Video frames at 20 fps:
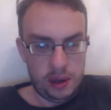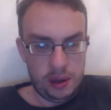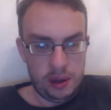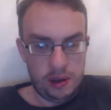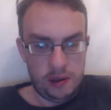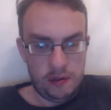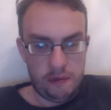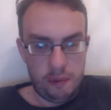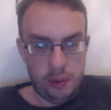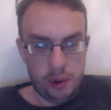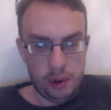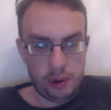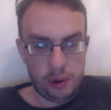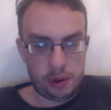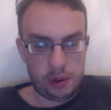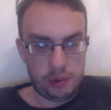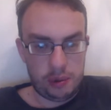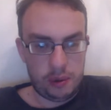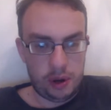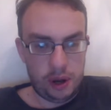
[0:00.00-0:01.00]
I've bought
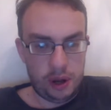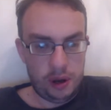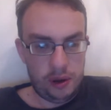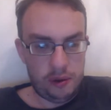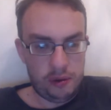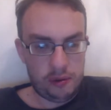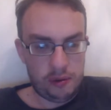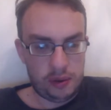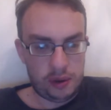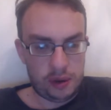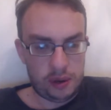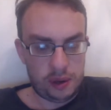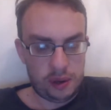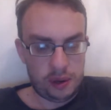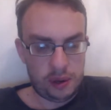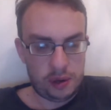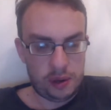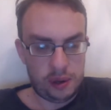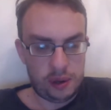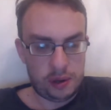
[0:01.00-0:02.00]
some clothes
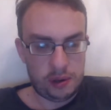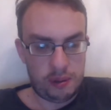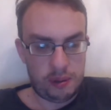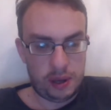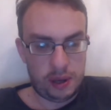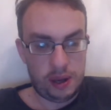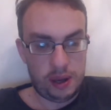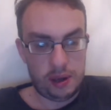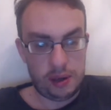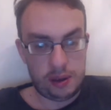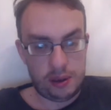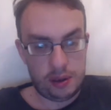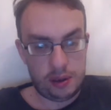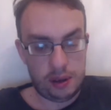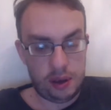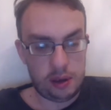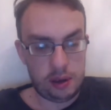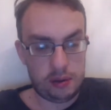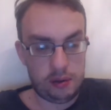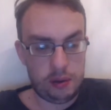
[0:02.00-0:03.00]
because,
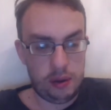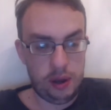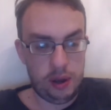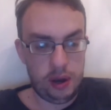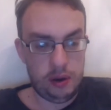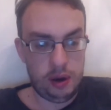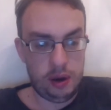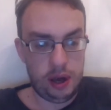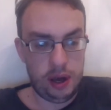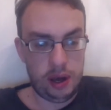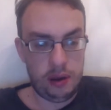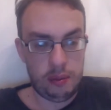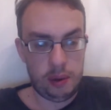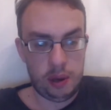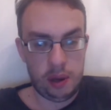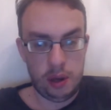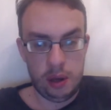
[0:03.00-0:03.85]
as we know, I am